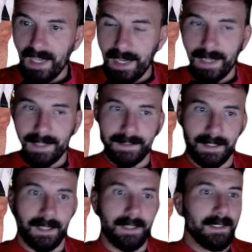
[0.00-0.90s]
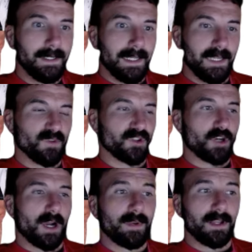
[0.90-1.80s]
And he was
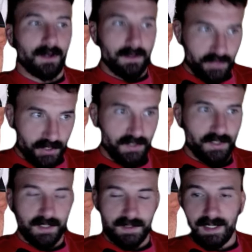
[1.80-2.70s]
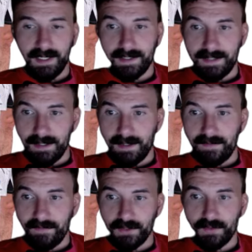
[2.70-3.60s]
dropping and hurting Charles Johnson, like I said, in
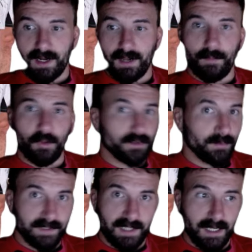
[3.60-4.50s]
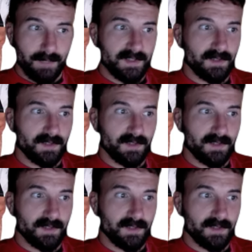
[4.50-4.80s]
that first round multiple times.